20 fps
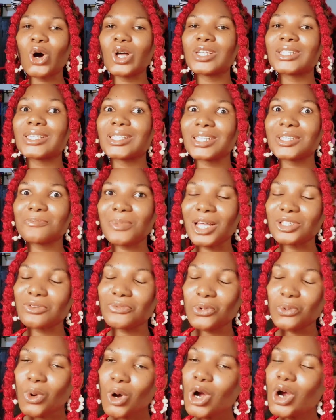call it in this part
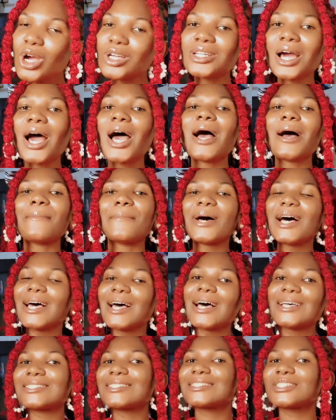of the world,
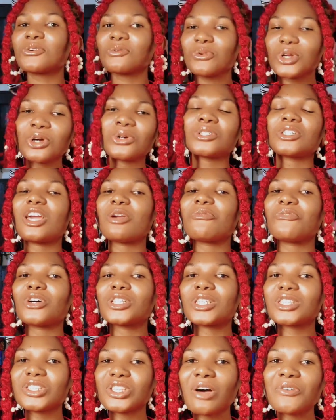but the real name
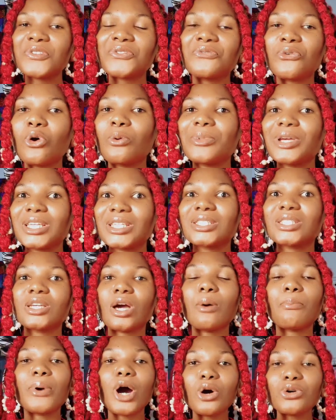for the soft foam is
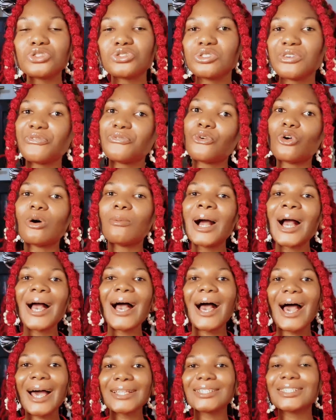the upholstery foam,
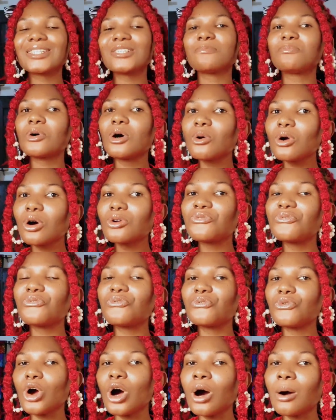and it is borrowed
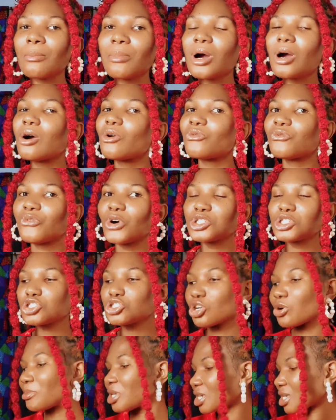from
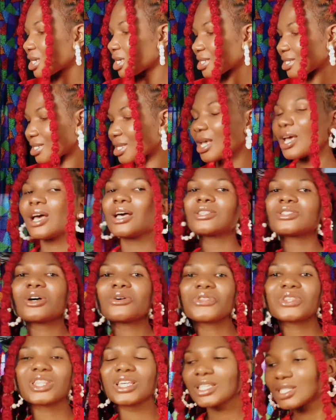furniture makers.
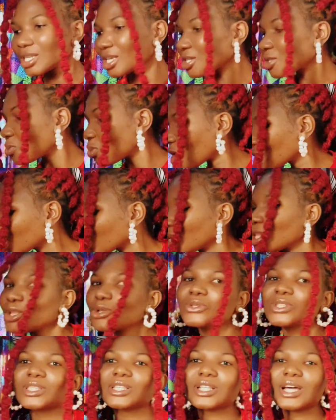So this is what it
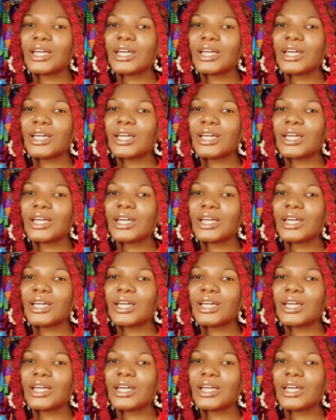looks